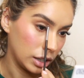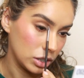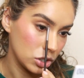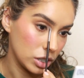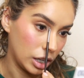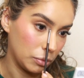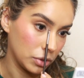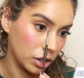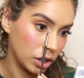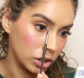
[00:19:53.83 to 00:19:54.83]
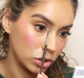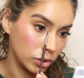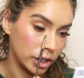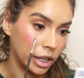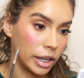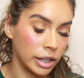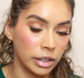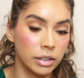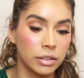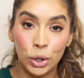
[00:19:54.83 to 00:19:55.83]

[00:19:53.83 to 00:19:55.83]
and shape the contour that I added.